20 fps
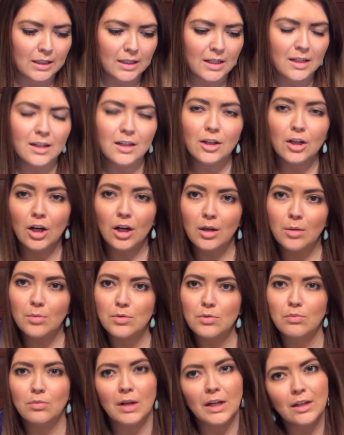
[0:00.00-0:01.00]
Eating
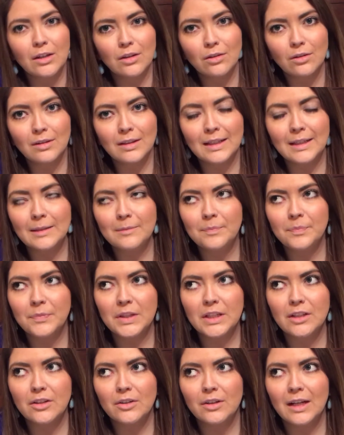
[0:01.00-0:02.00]
carbs regularly.
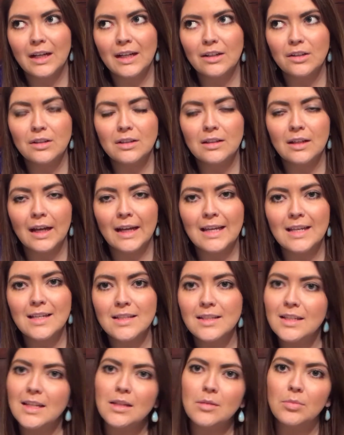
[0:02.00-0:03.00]
You know, I
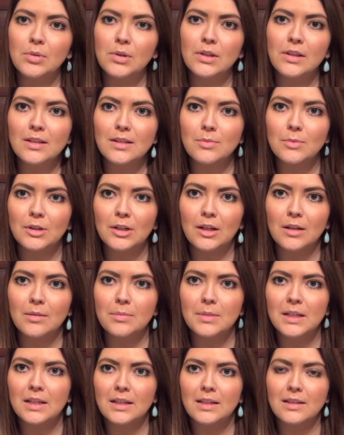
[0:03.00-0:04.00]
hesitate putting this one on
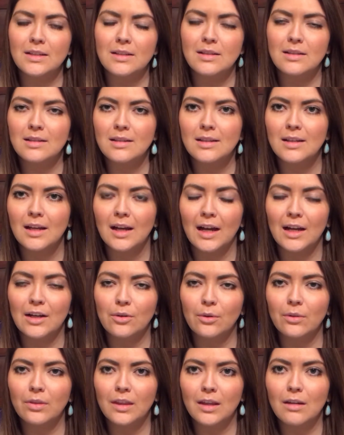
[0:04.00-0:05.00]
because I
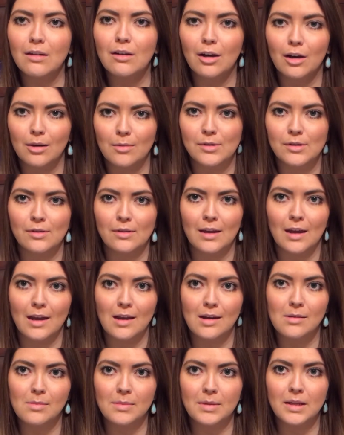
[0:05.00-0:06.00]
don't think carbs are the
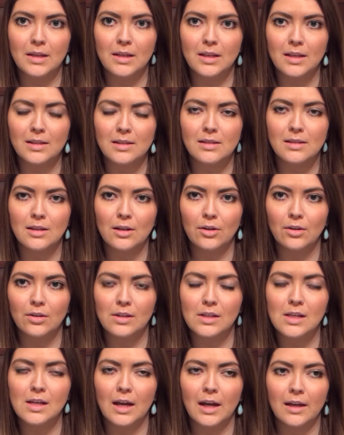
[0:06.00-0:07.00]
enemy
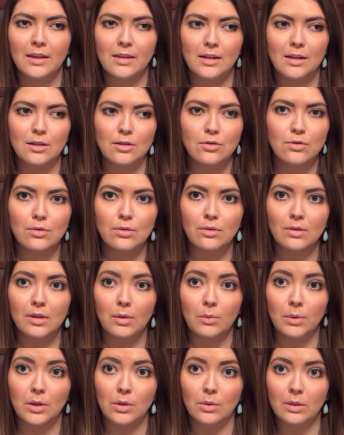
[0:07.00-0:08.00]
necessarily. I think it's true
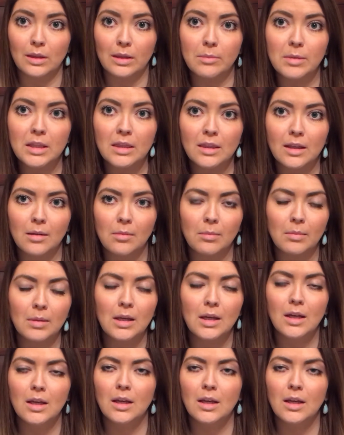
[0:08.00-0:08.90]
that when you limit them,